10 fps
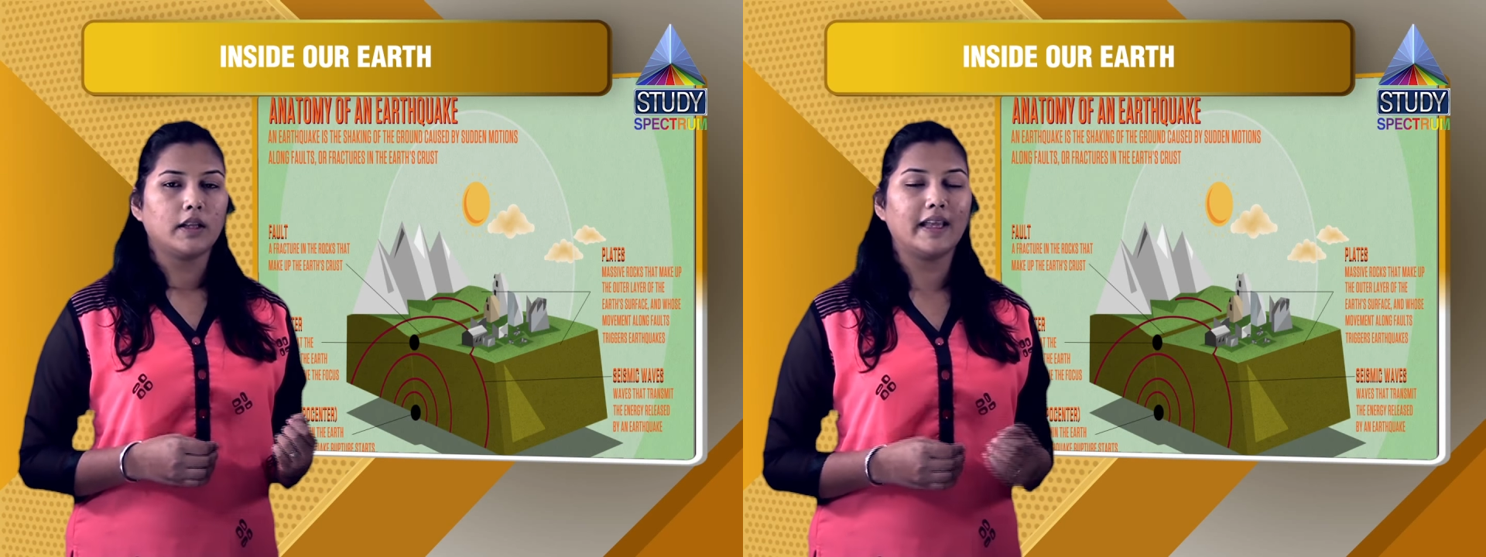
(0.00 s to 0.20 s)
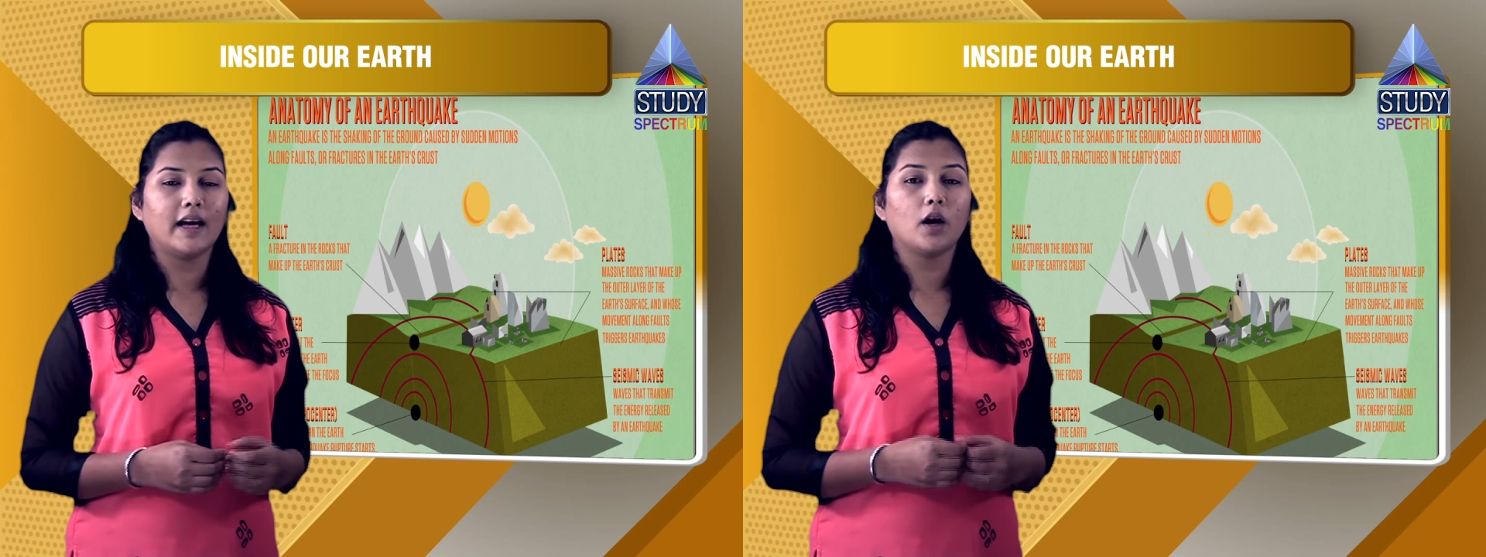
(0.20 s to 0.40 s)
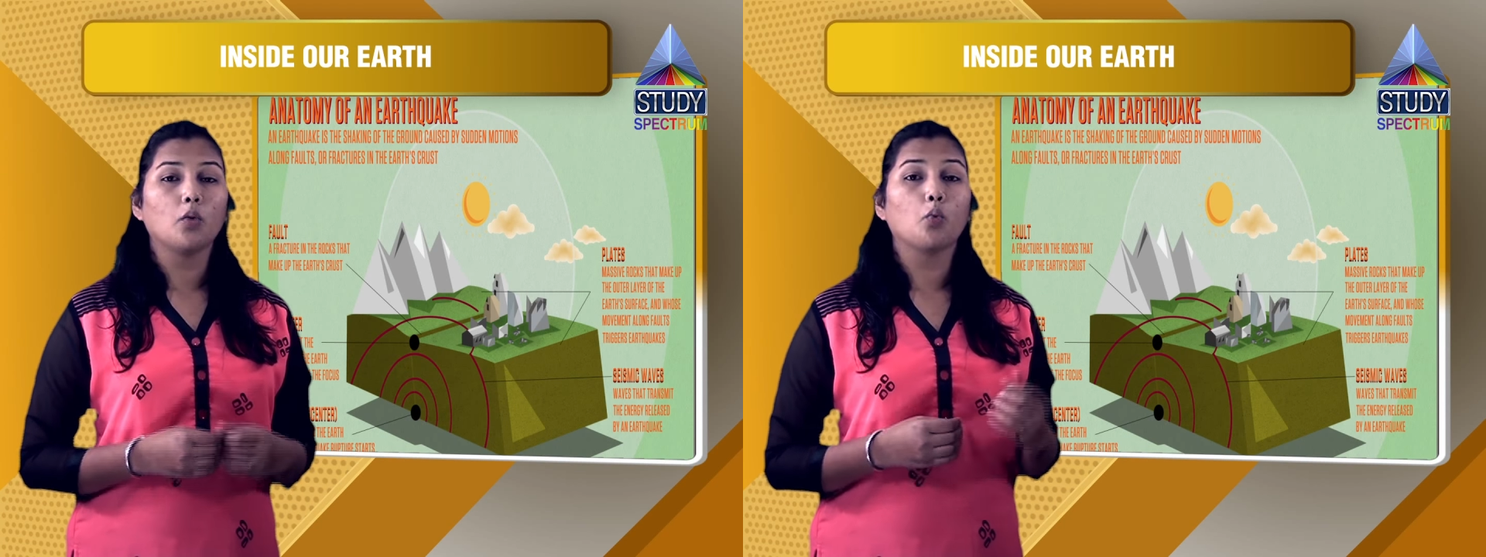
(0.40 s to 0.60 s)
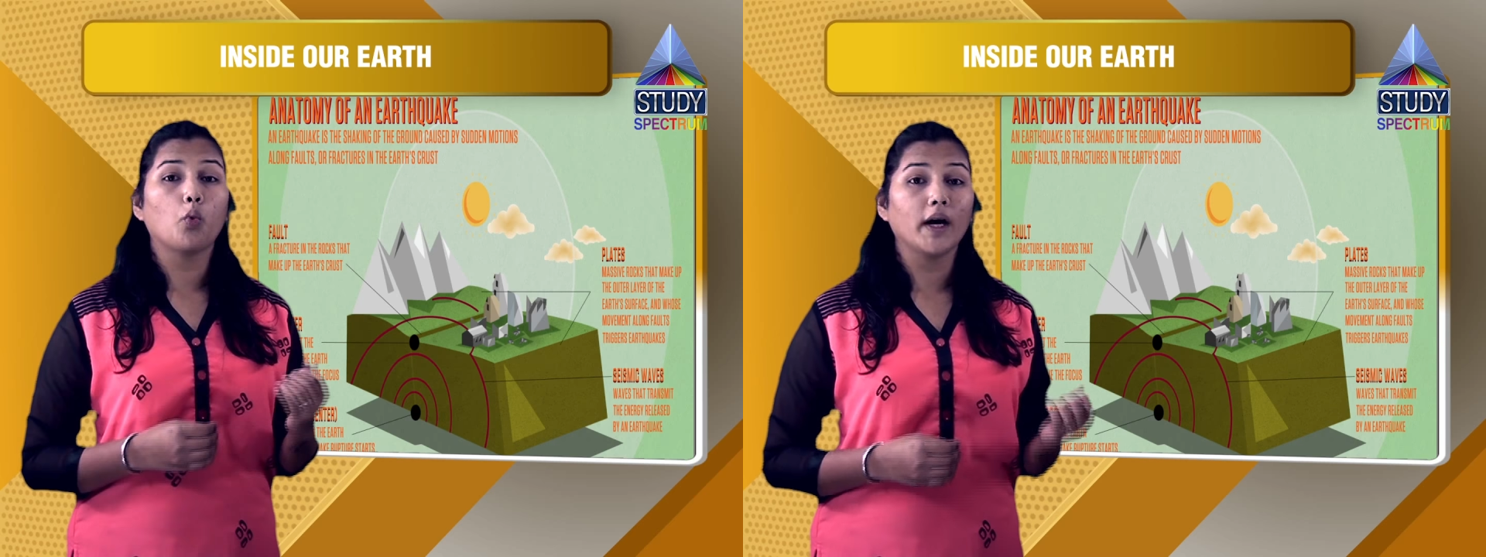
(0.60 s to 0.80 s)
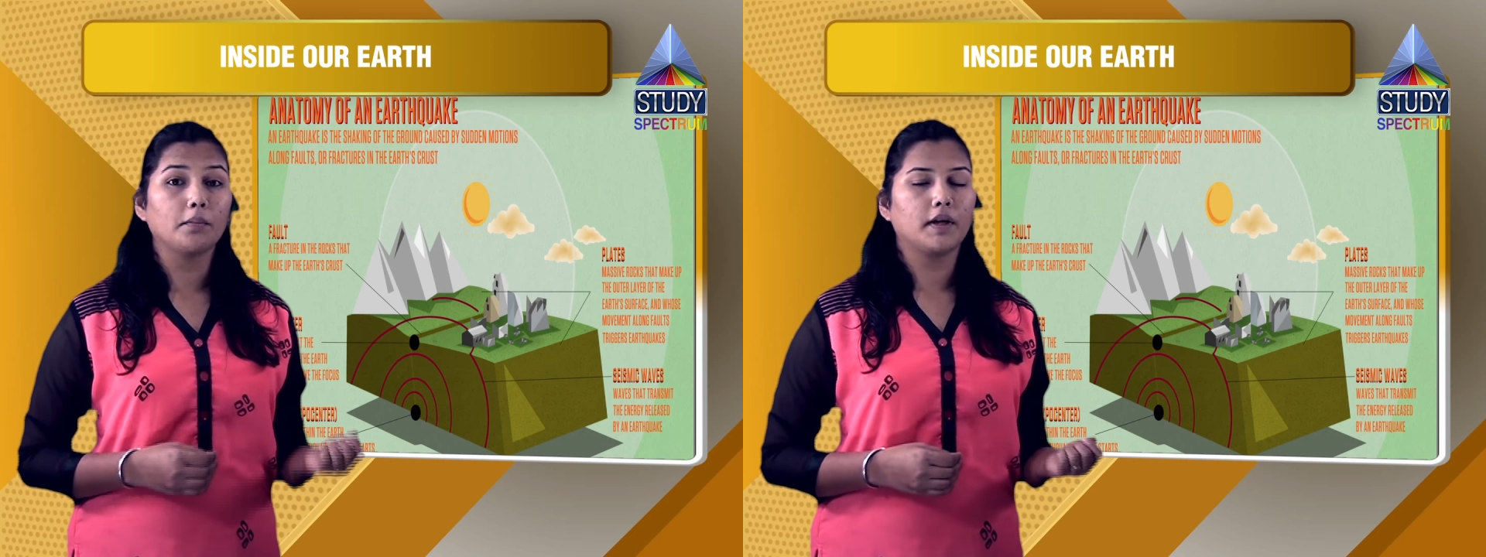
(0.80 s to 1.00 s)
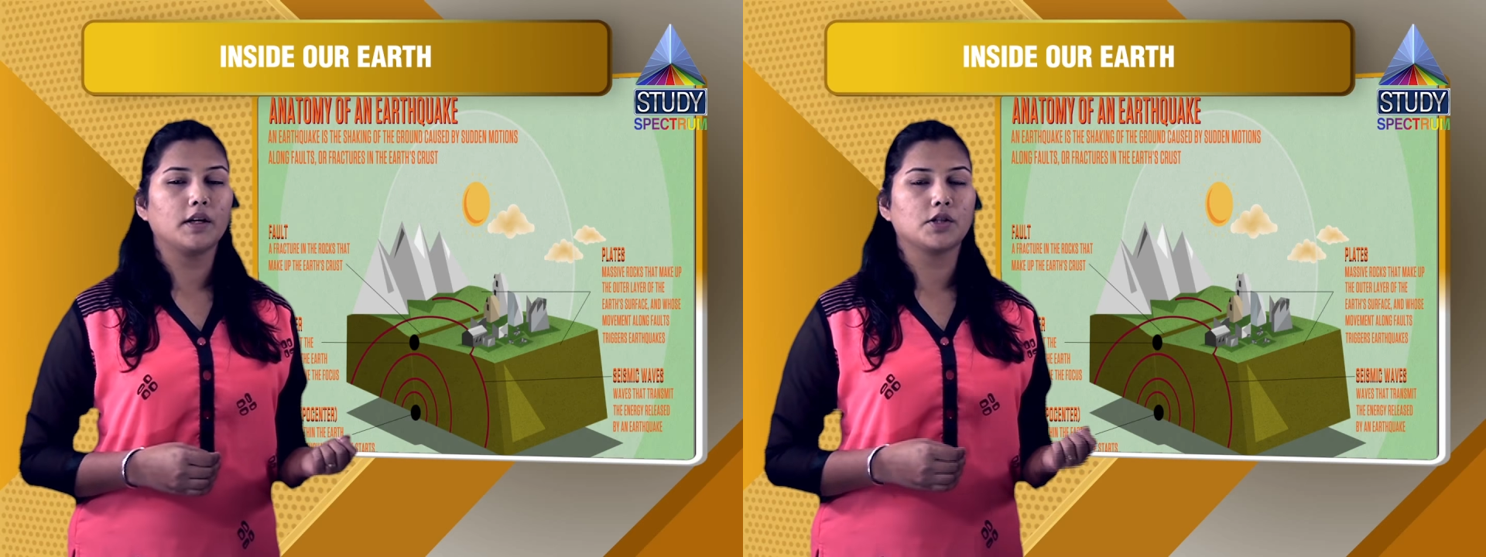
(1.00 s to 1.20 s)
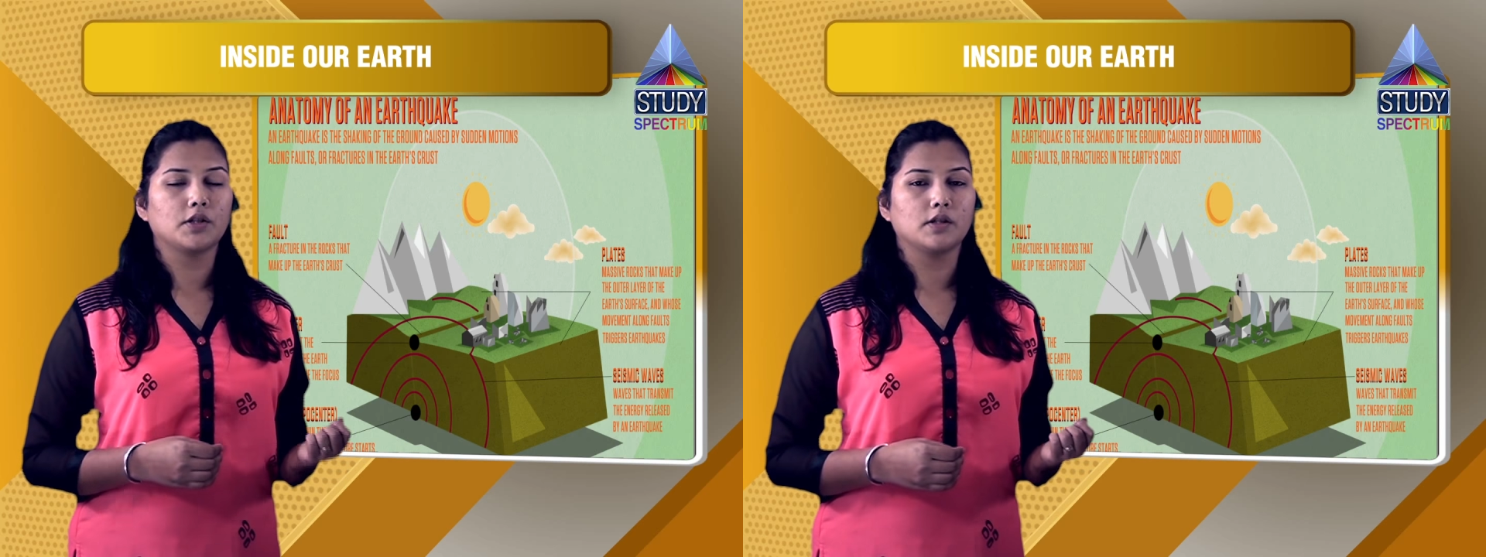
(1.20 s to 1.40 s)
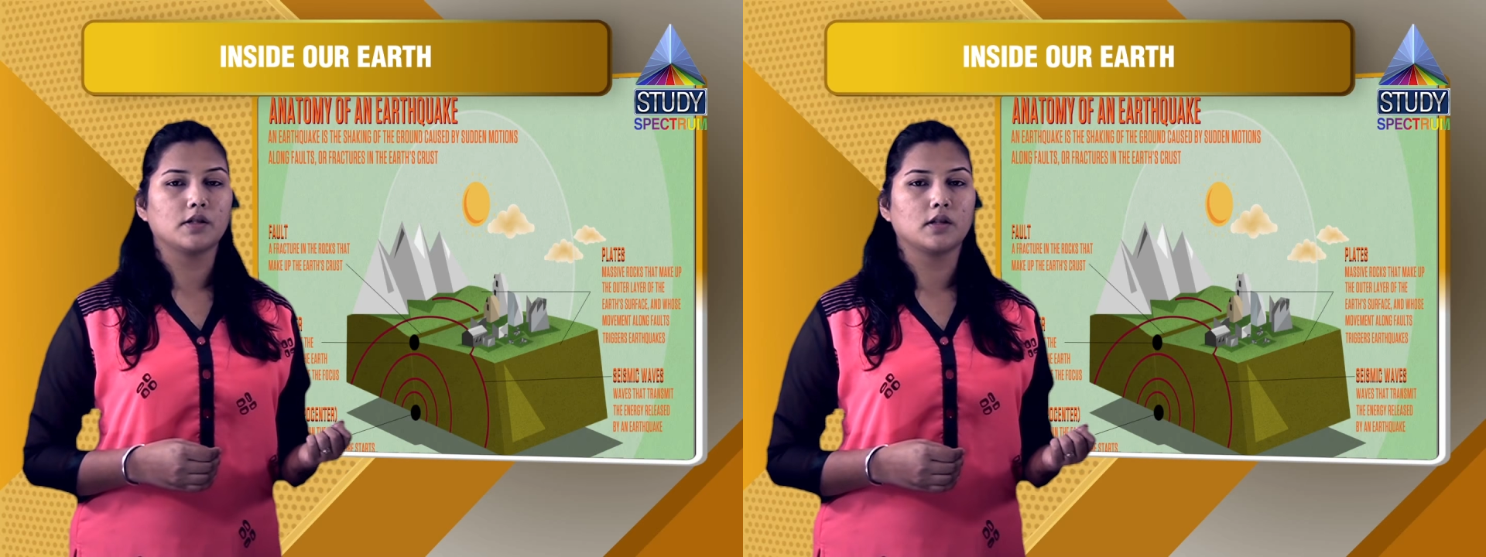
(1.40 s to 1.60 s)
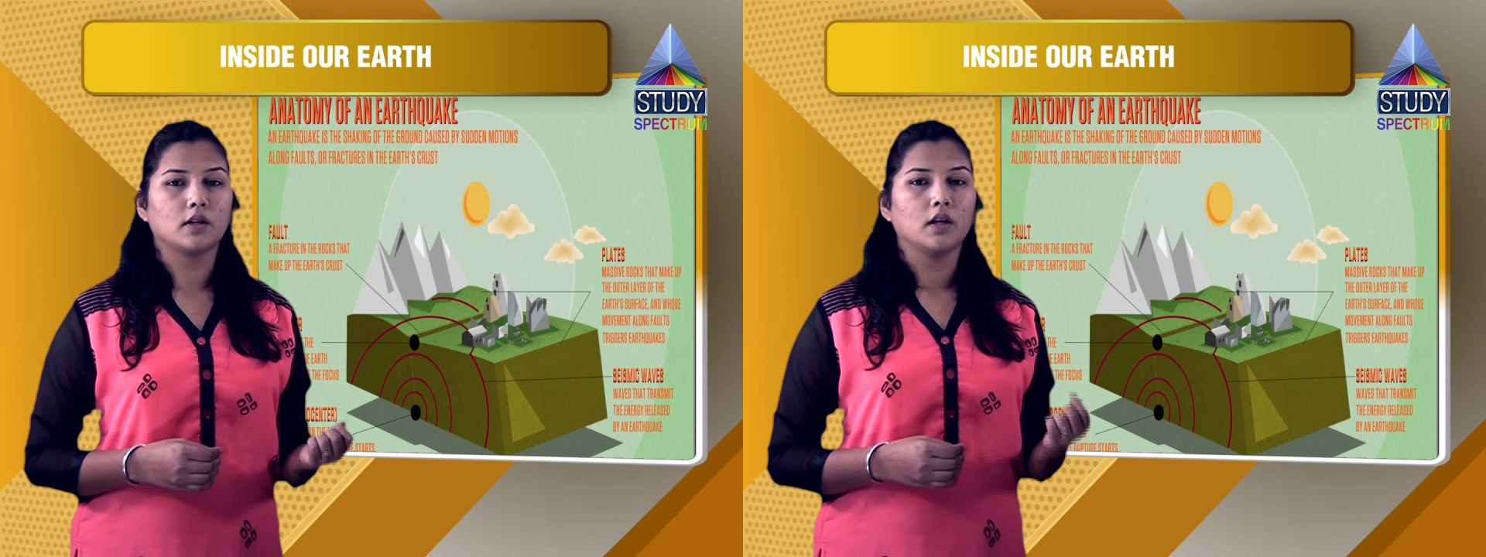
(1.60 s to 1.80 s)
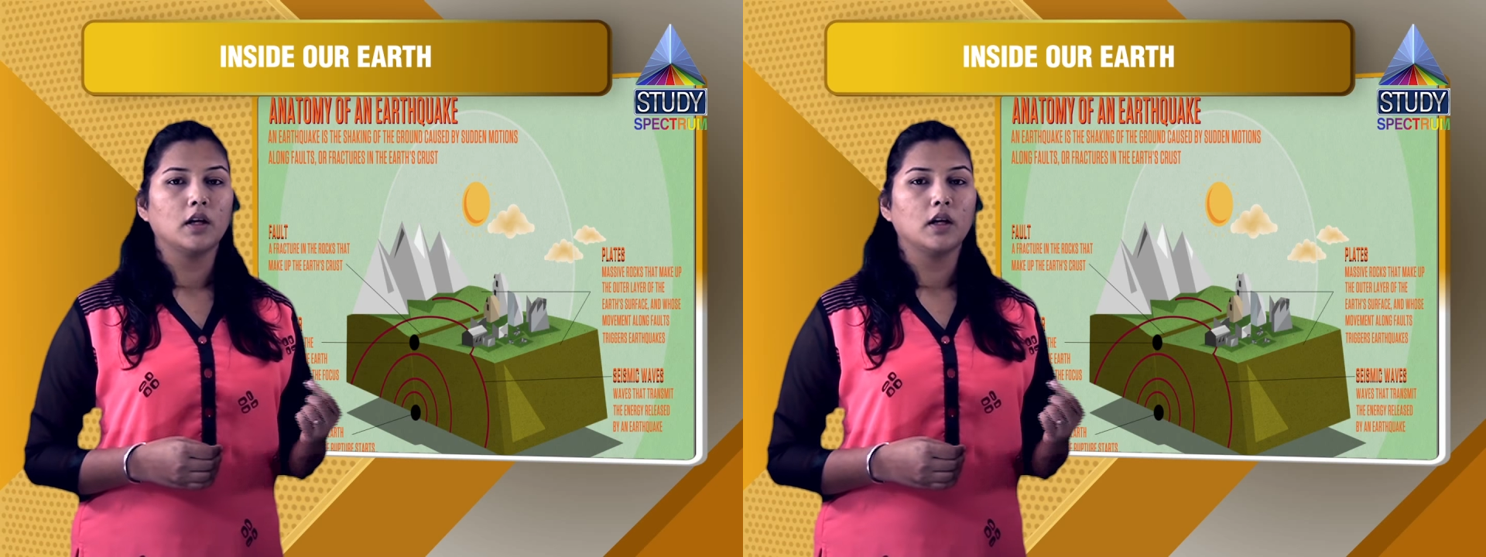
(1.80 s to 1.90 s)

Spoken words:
there are vibrations.